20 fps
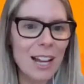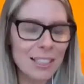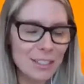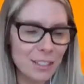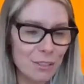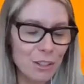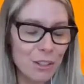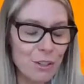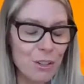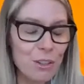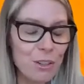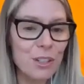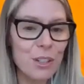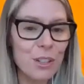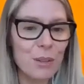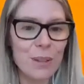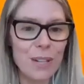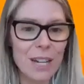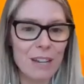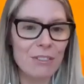As a
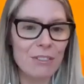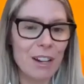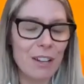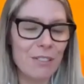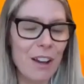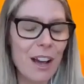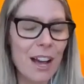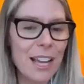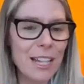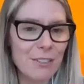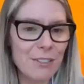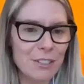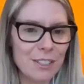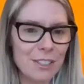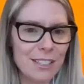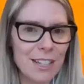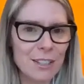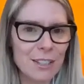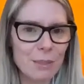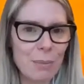recruiter, whenever I applied for a
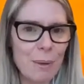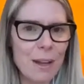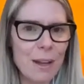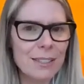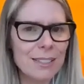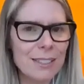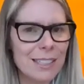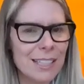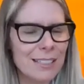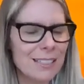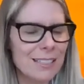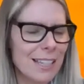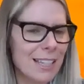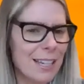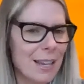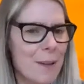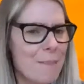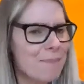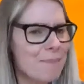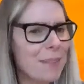salesperson, it's
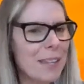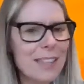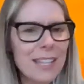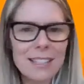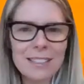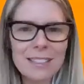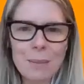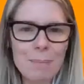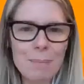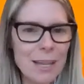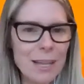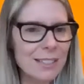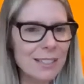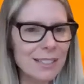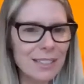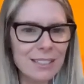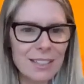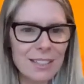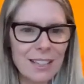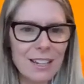like, there's some
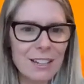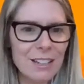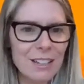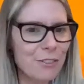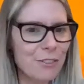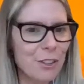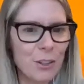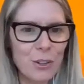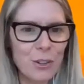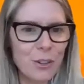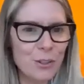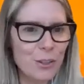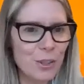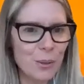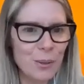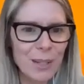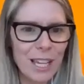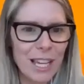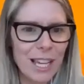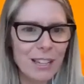basics here, and if you're not
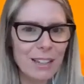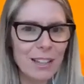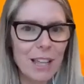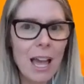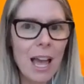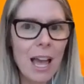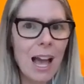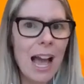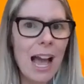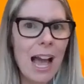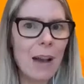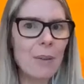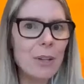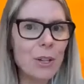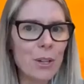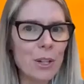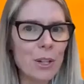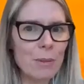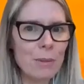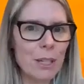doing it, how are
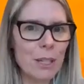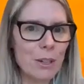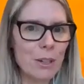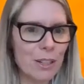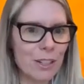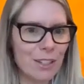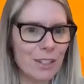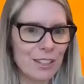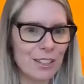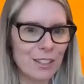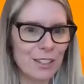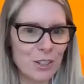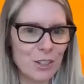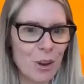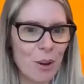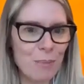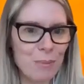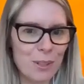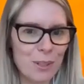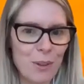you going to be good at the
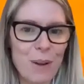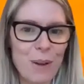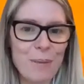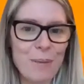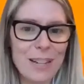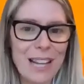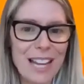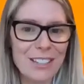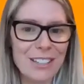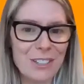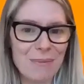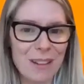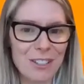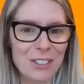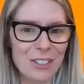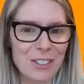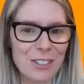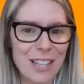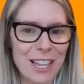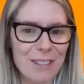job? So I'm glad you
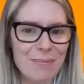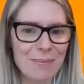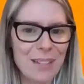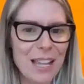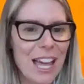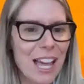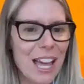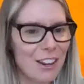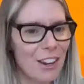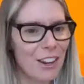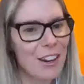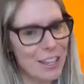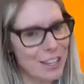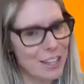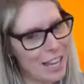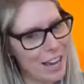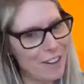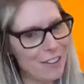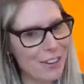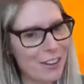mentioned that, and I'll
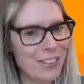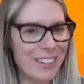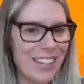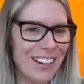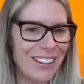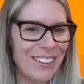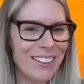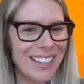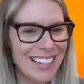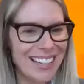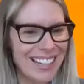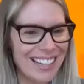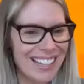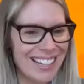let you carry on now.